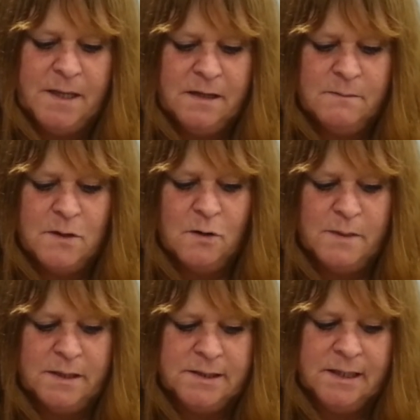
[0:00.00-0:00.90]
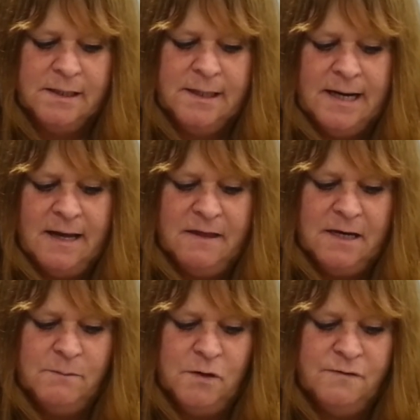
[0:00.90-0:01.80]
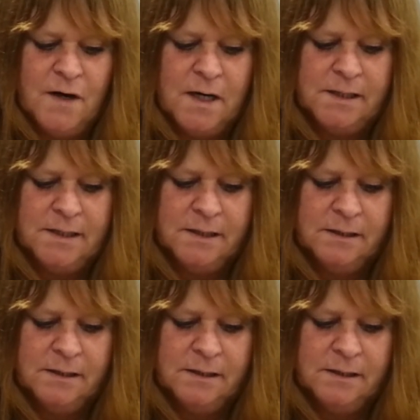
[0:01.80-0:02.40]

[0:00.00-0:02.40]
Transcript: in the moment and then move on.